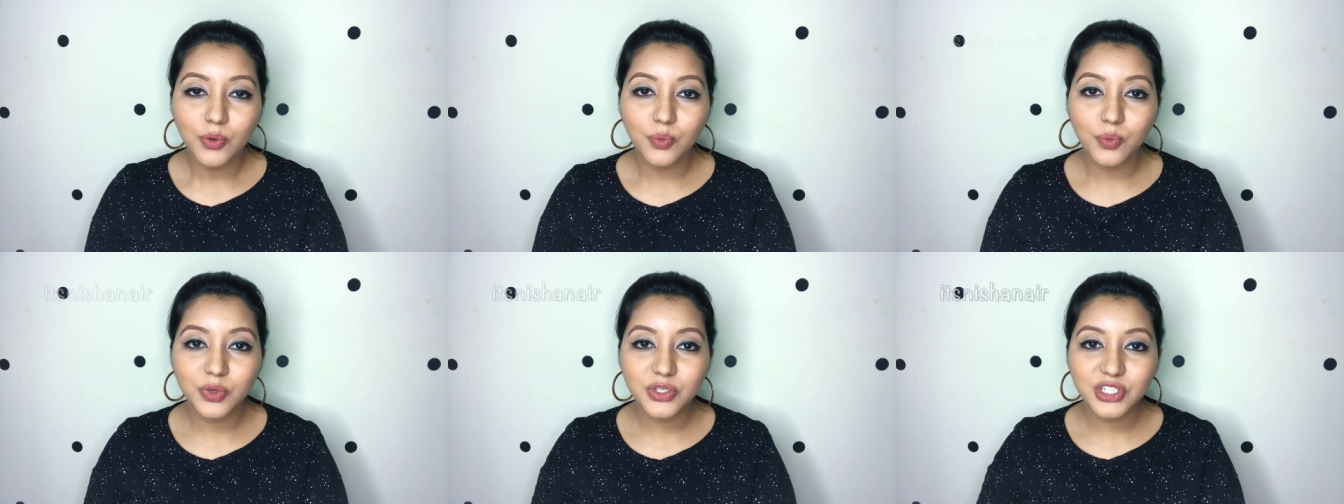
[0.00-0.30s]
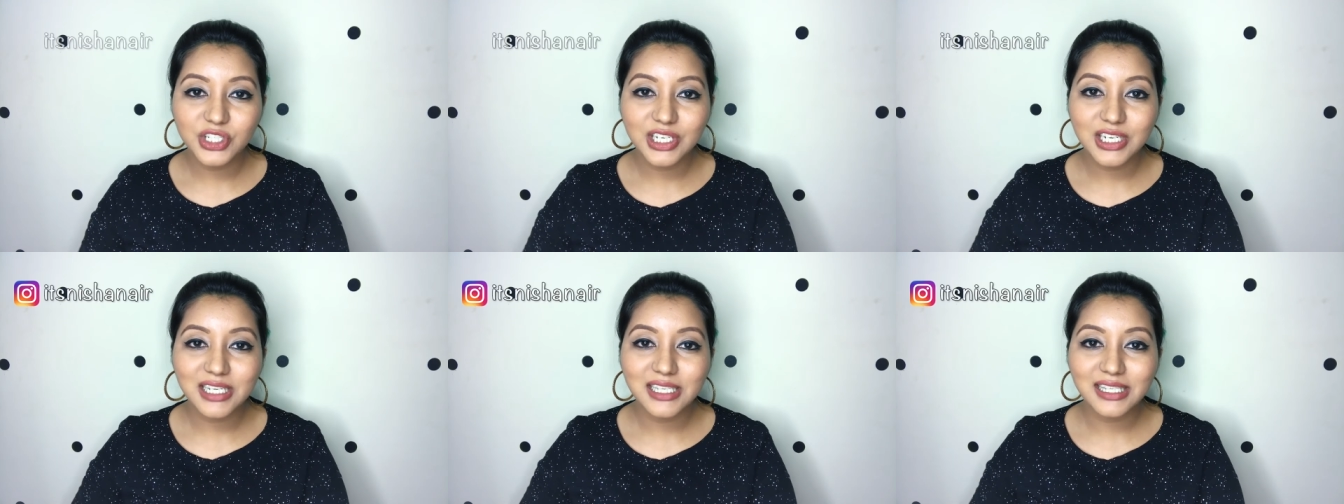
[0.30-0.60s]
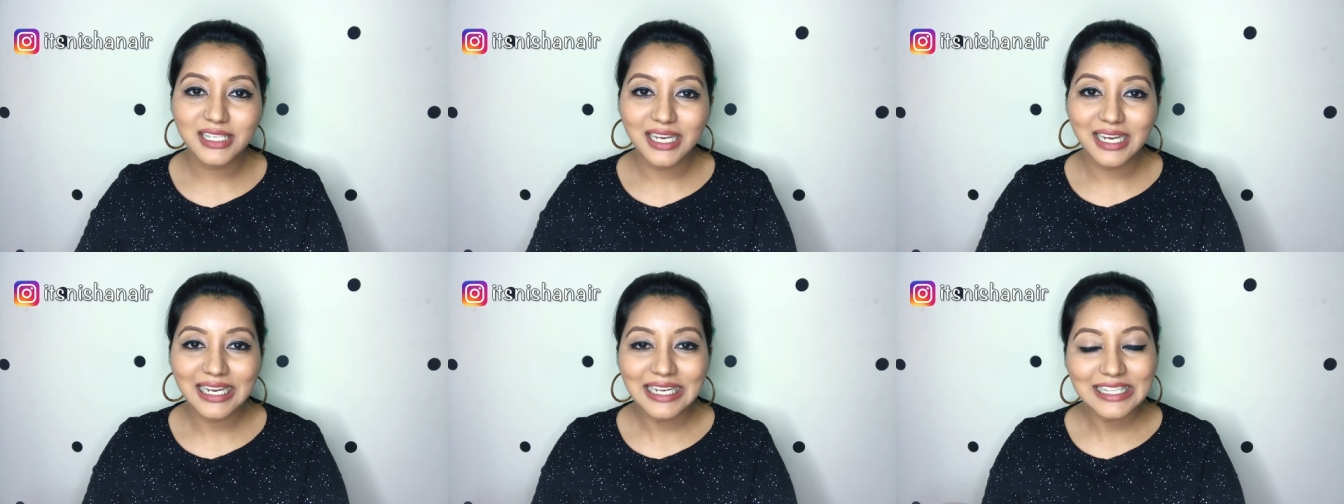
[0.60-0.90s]
which
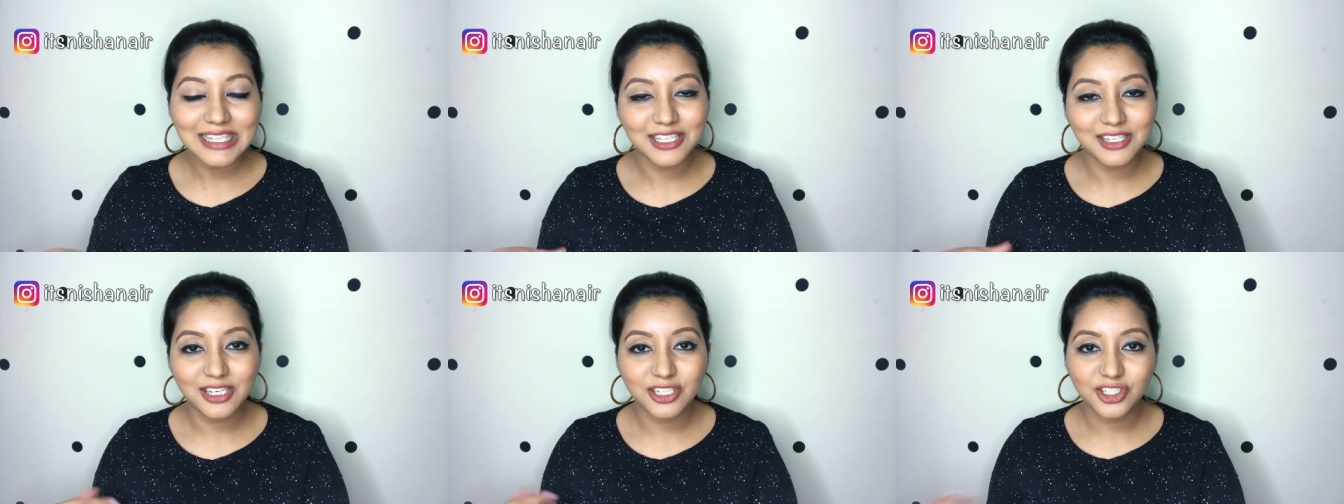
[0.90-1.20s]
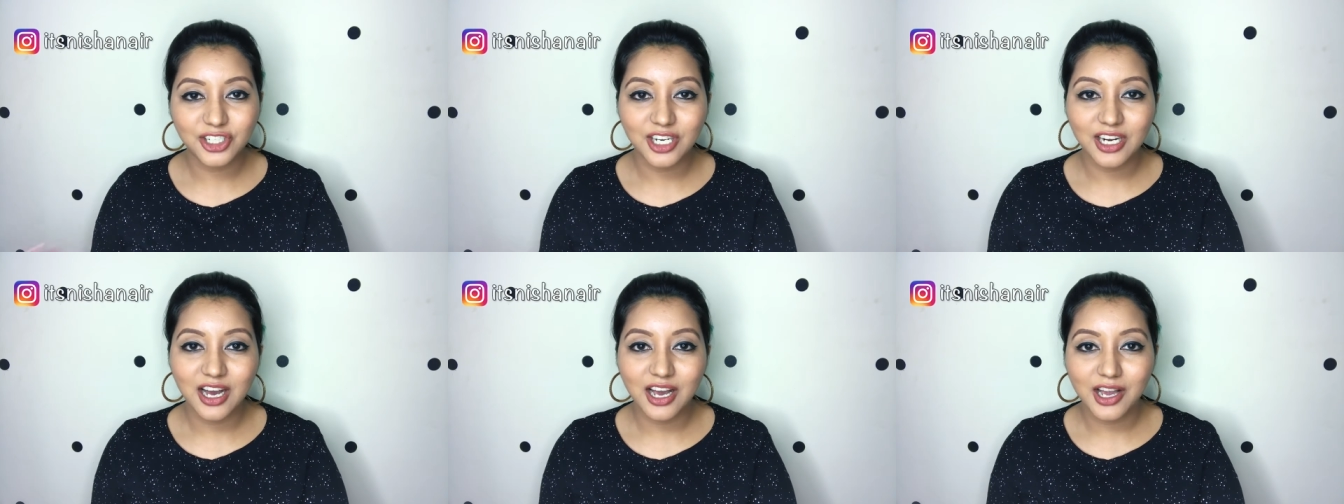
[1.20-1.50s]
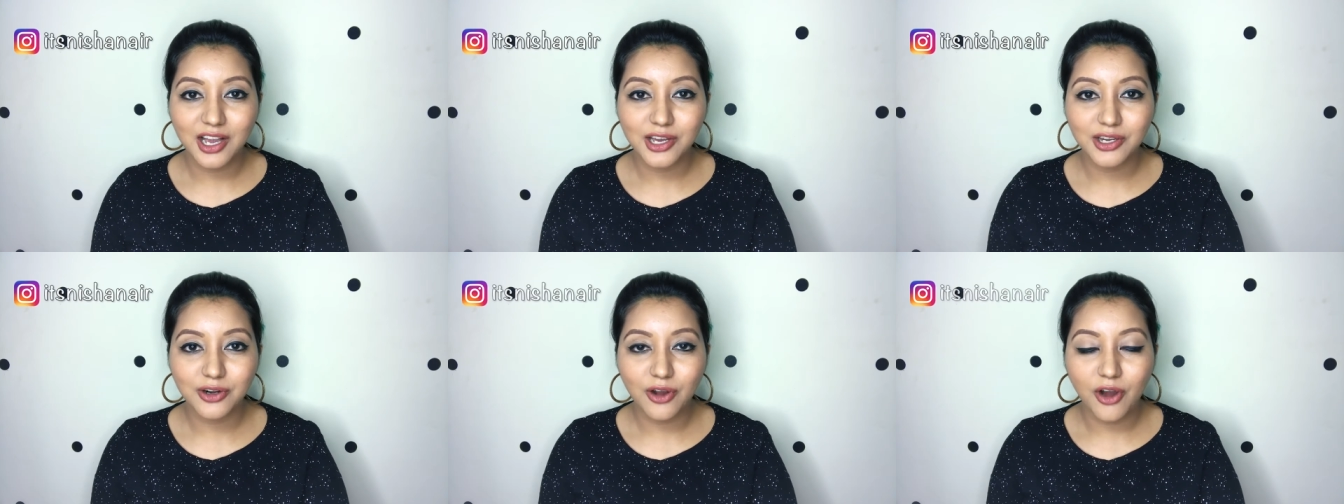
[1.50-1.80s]
is It's Nisha
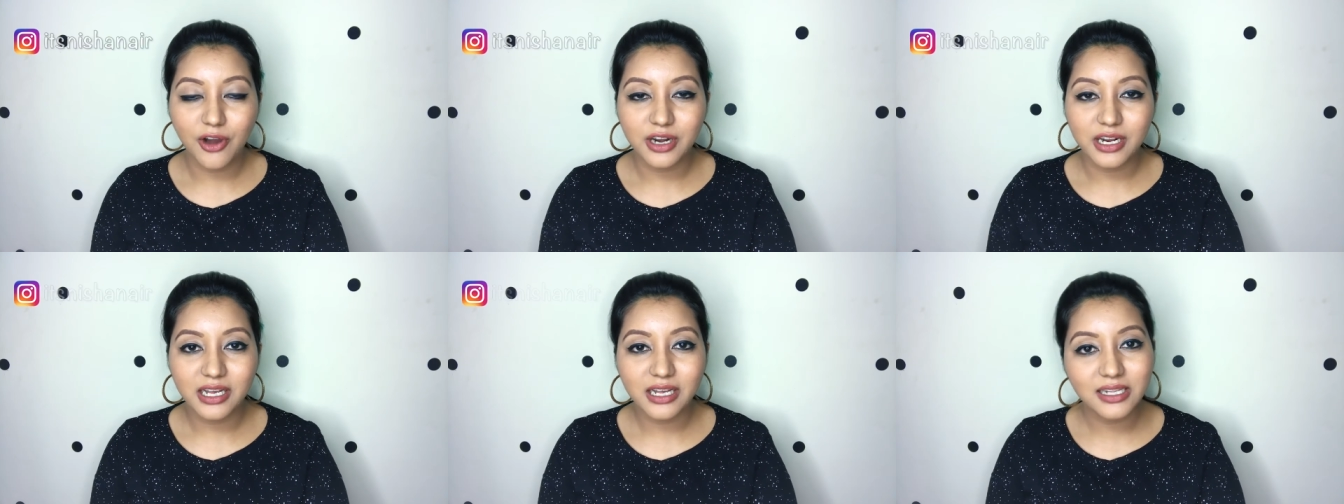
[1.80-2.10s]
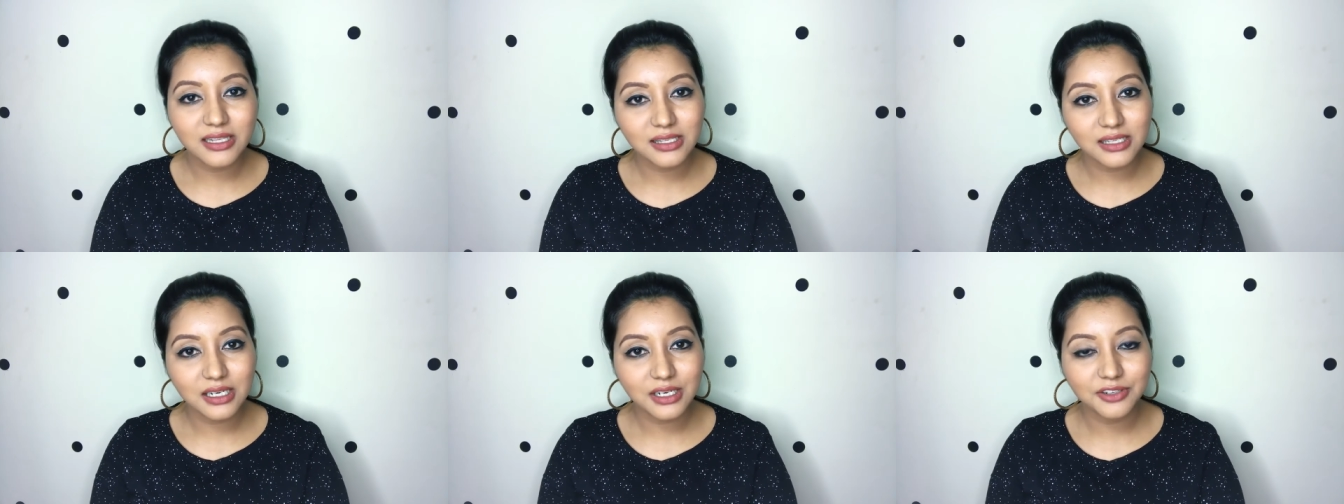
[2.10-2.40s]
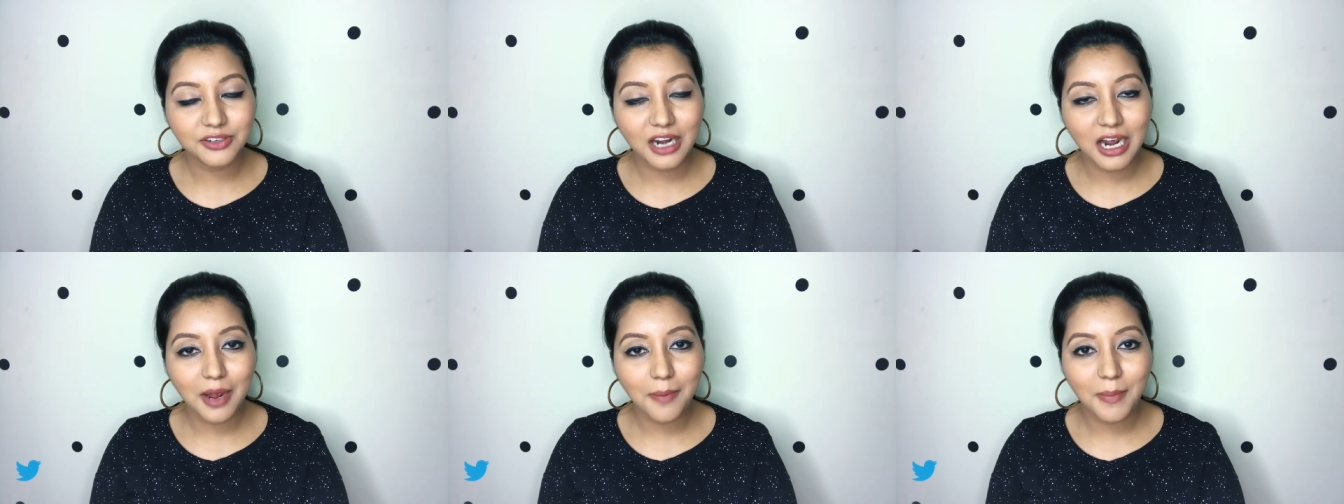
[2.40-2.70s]
Nair on
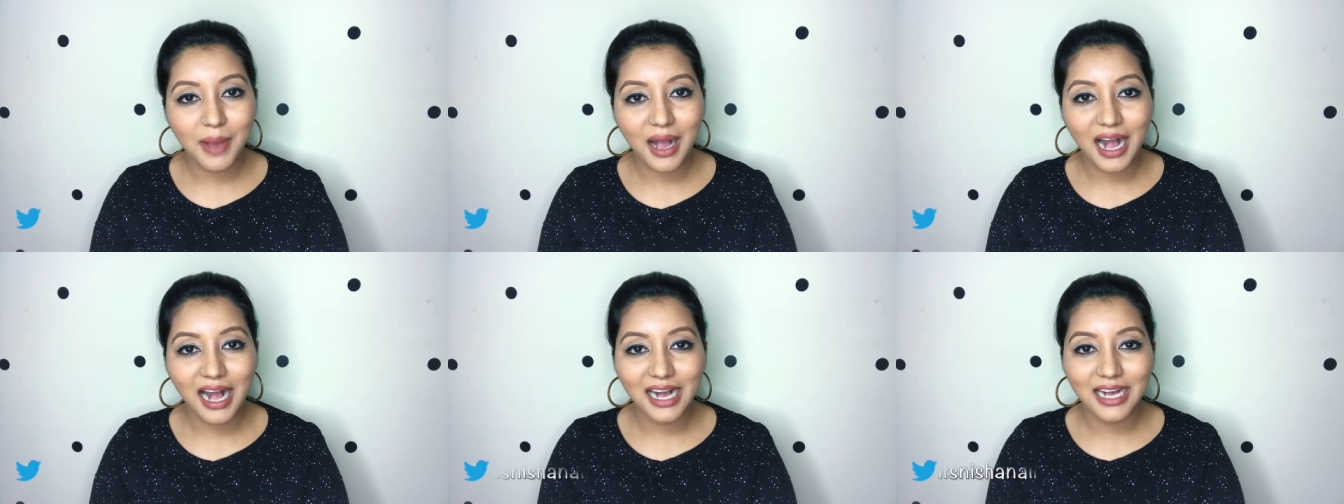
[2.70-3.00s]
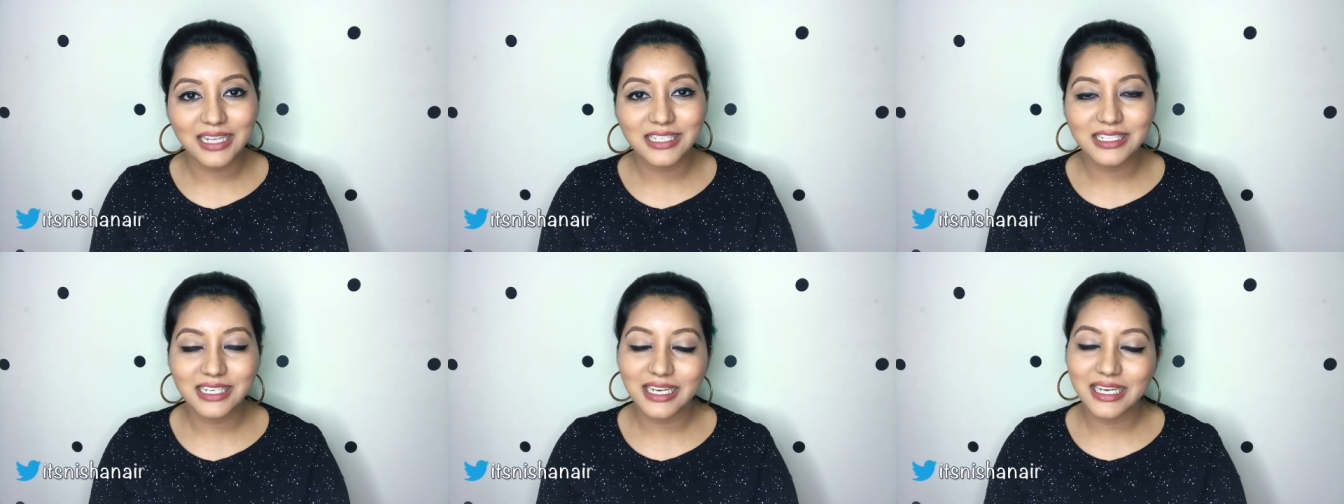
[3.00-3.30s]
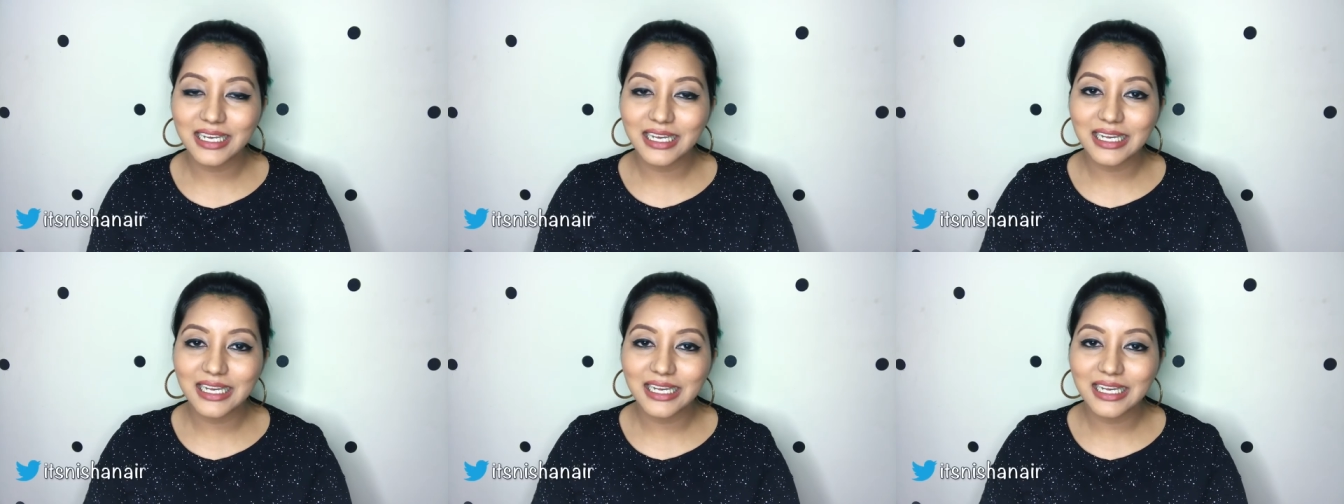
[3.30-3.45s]
Instagram and